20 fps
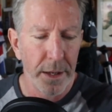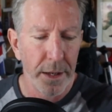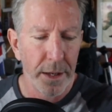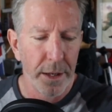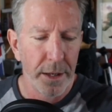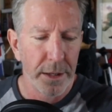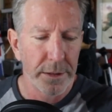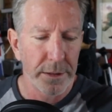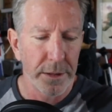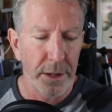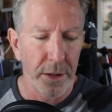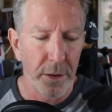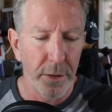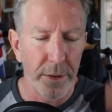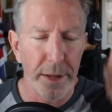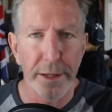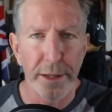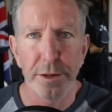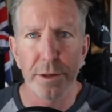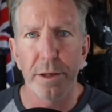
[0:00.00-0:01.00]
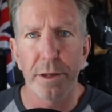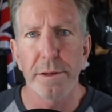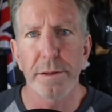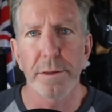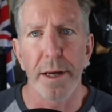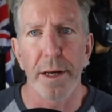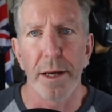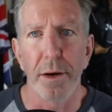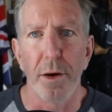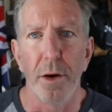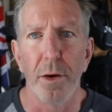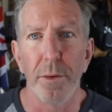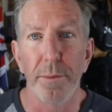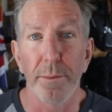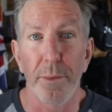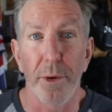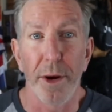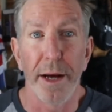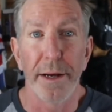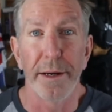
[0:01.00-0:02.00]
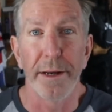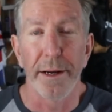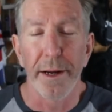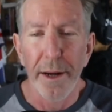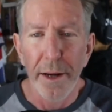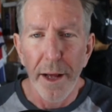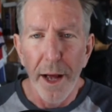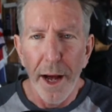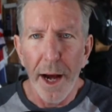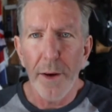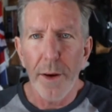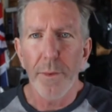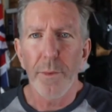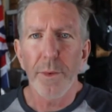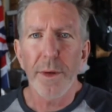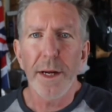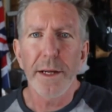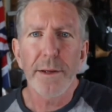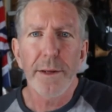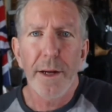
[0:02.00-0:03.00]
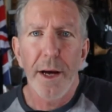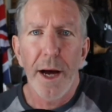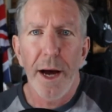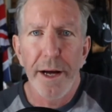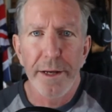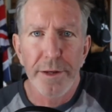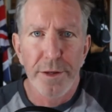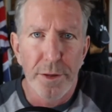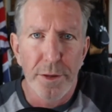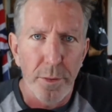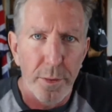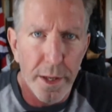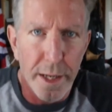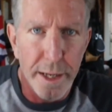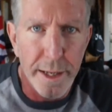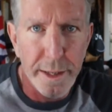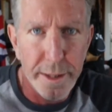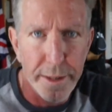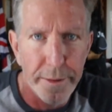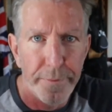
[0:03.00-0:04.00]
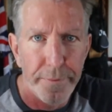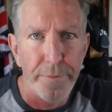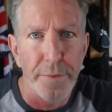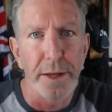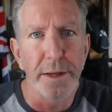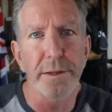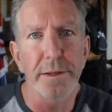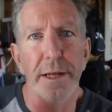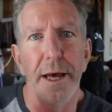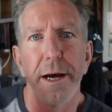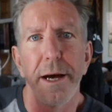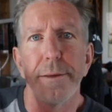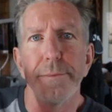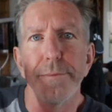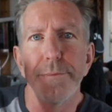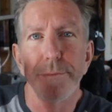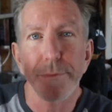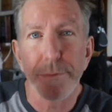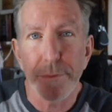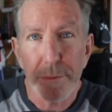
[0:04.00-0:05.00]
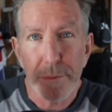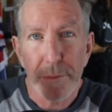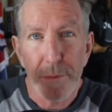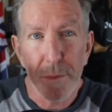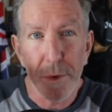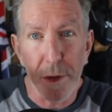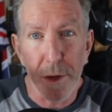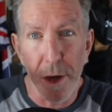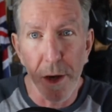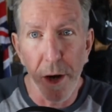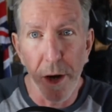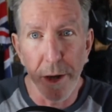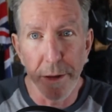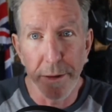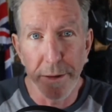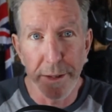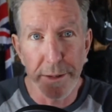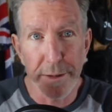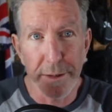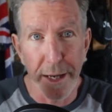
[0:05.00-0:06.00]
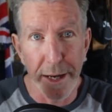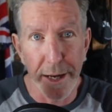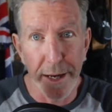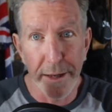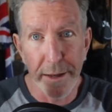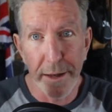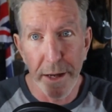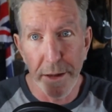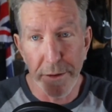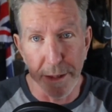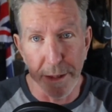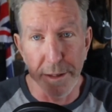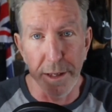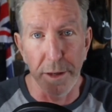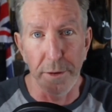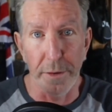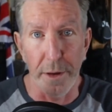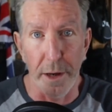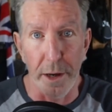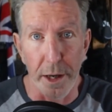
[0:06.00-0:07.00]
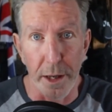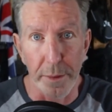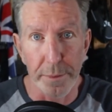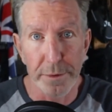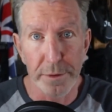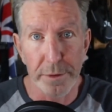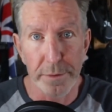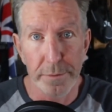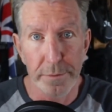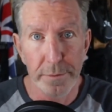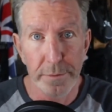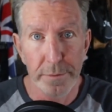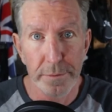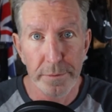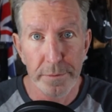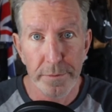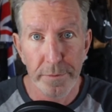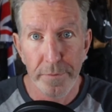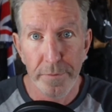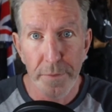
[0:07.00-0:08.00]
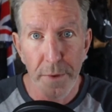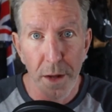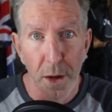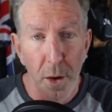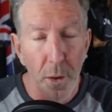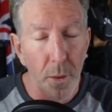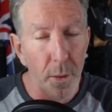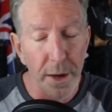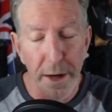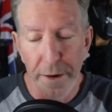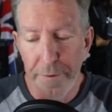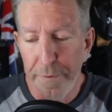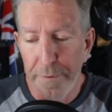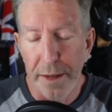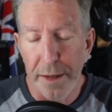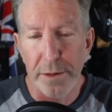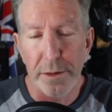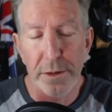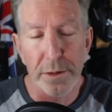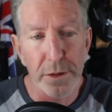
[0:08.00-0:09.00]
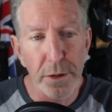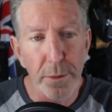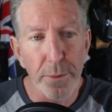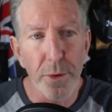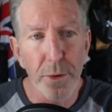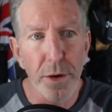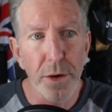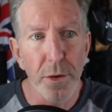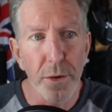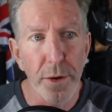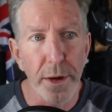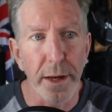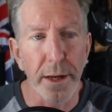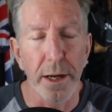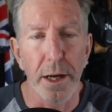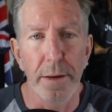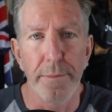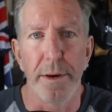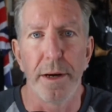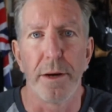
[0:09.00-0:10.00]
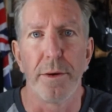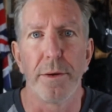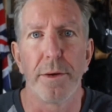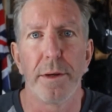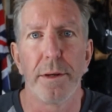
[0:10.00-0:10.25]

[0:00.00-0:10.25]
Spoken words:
So it's just kind of own branded. What I do like is that on this can, they tell you the hops. What I find super annoying about